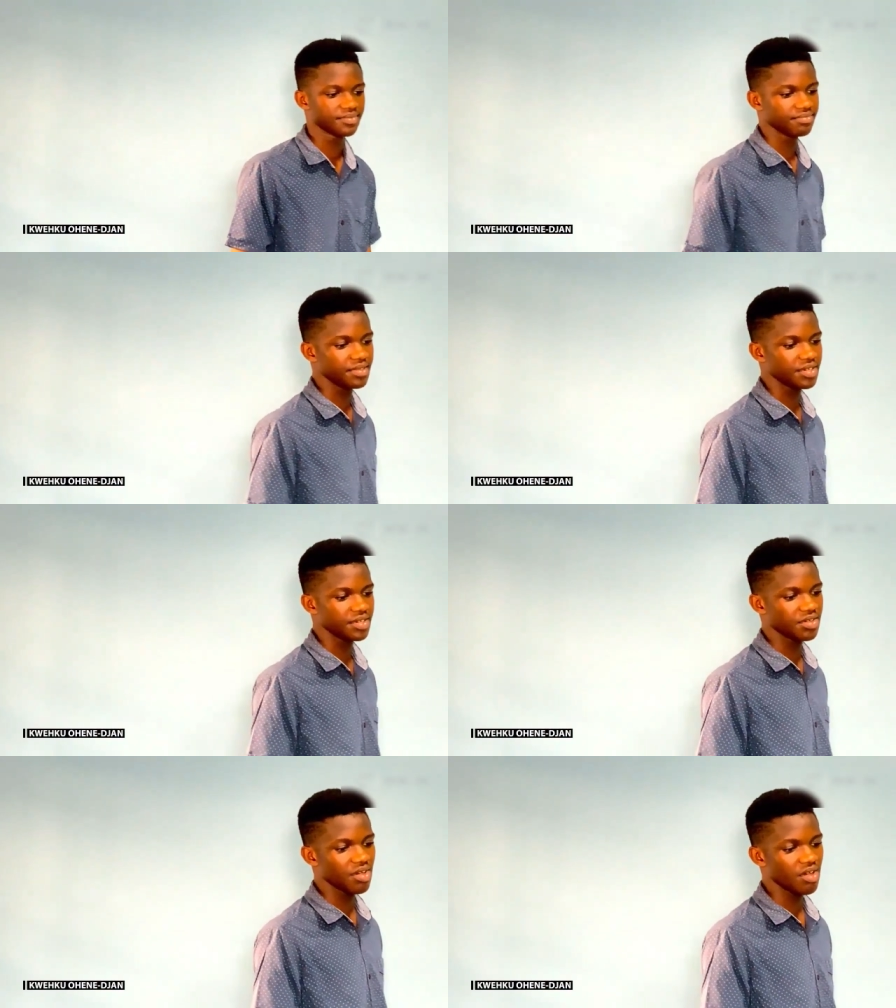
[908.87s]

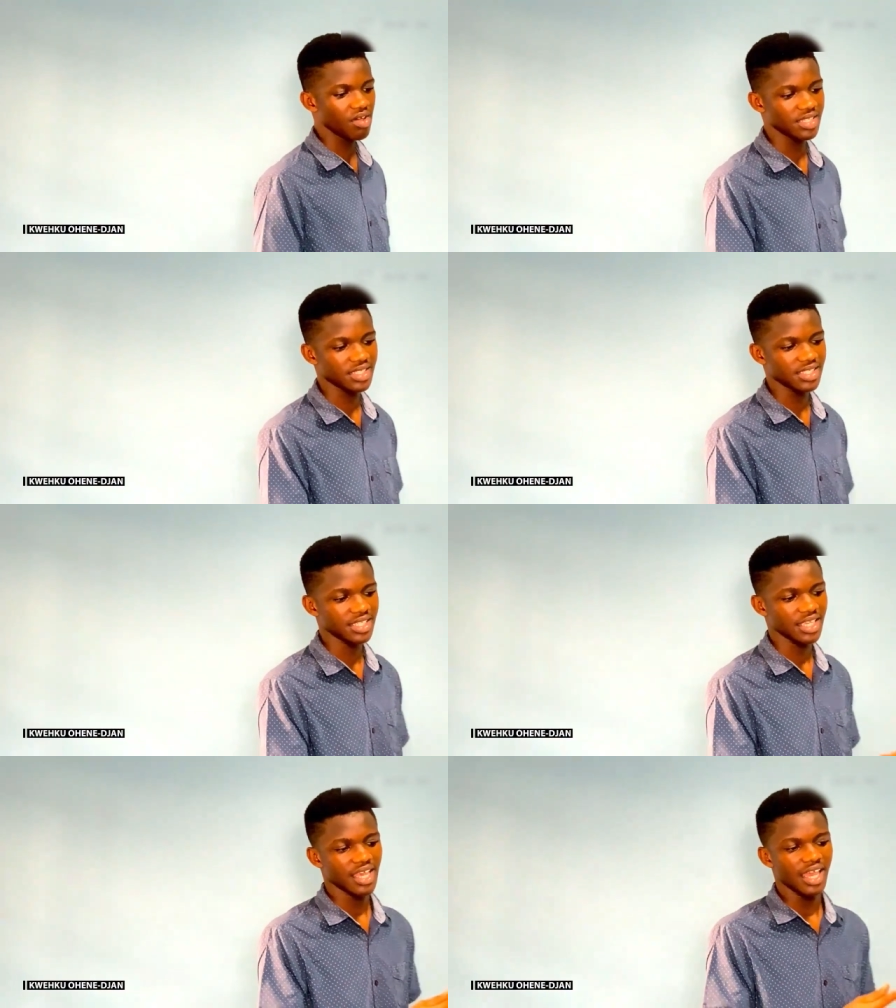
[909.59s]
Because
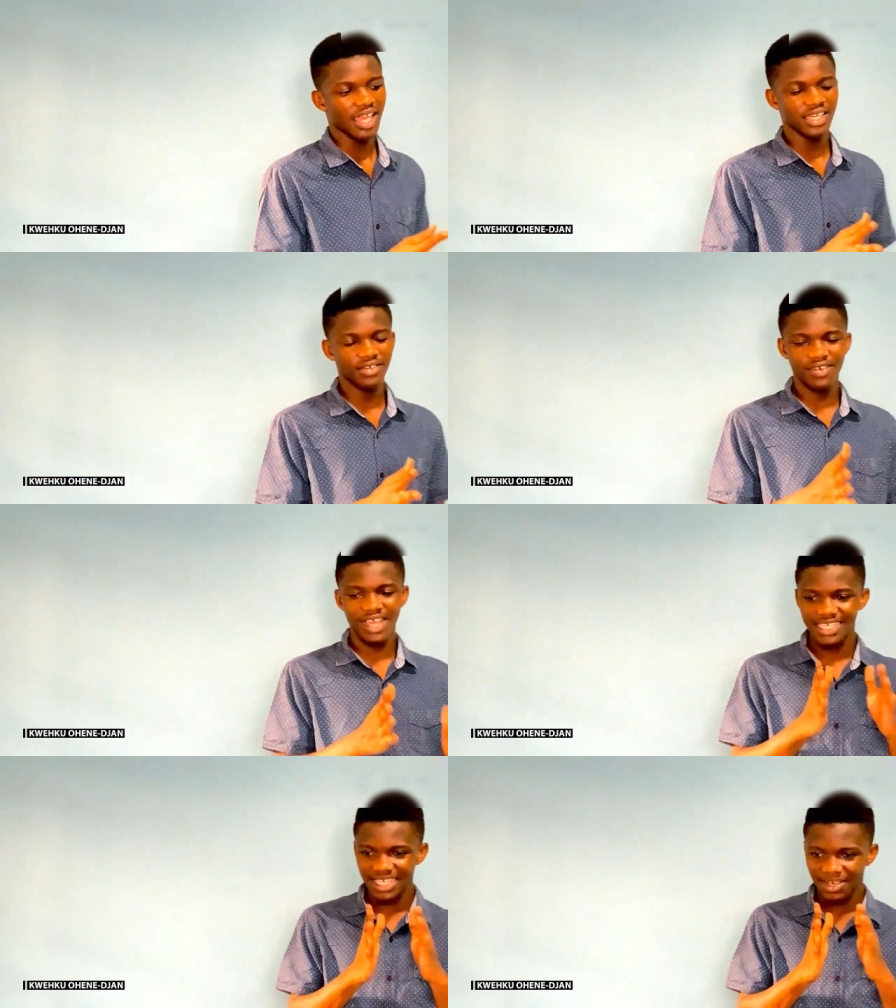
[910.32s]
he realized that we
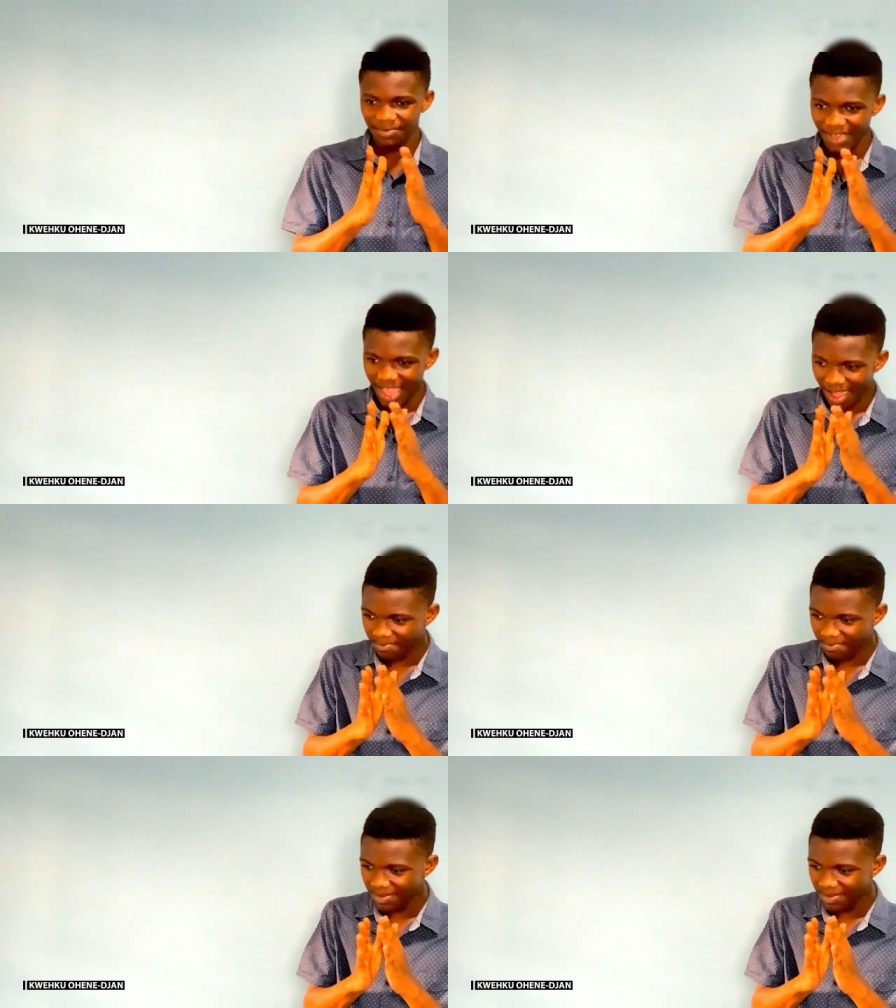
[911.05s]
are being at the same